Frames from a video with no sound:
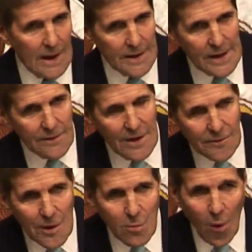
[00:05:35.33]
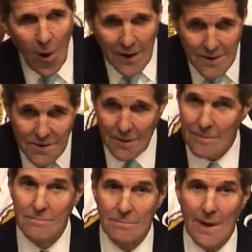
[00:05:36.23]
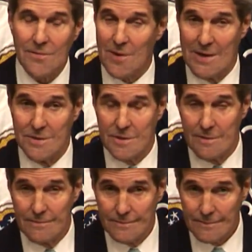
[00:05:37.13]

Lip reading: And even if we wanted to, my friends,